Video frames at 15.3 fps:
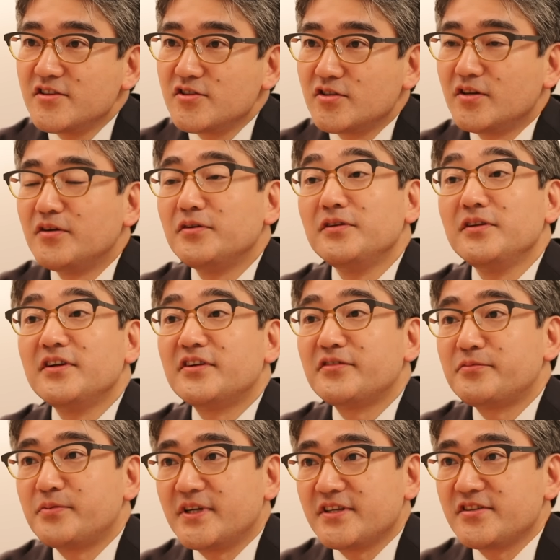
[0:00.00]
So a lot
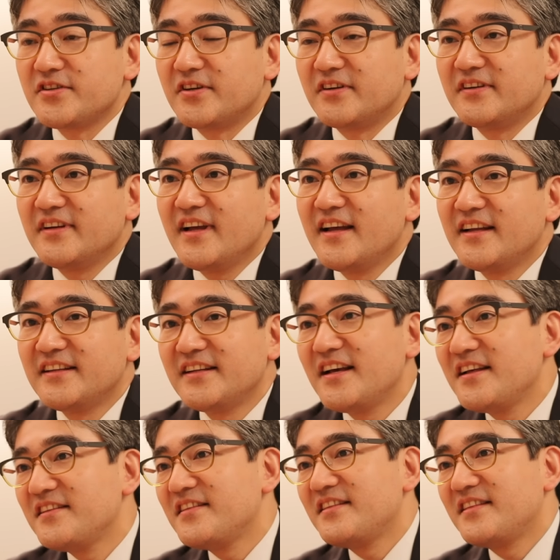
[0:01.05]
of pressure. And
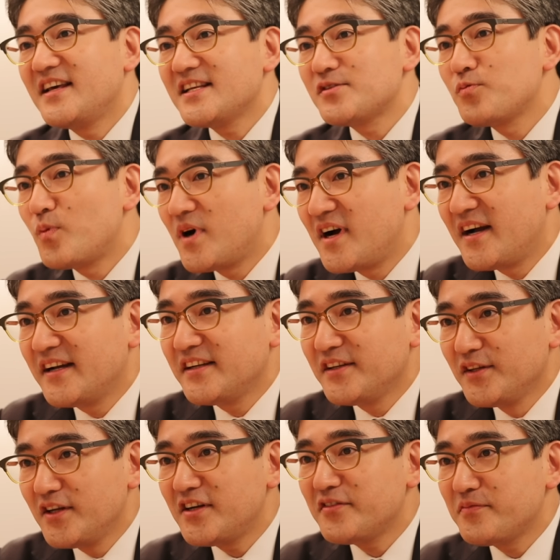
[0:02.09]
that's why a
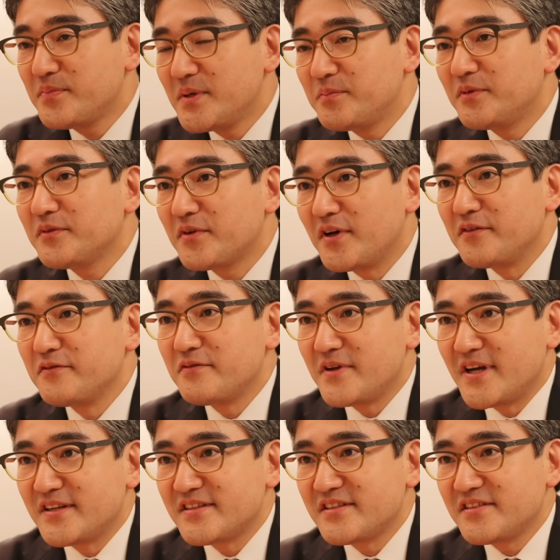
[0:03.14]
lot of people
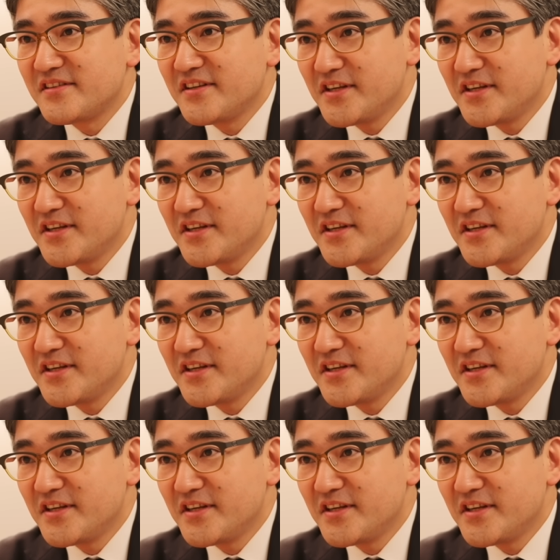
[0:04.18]
confess,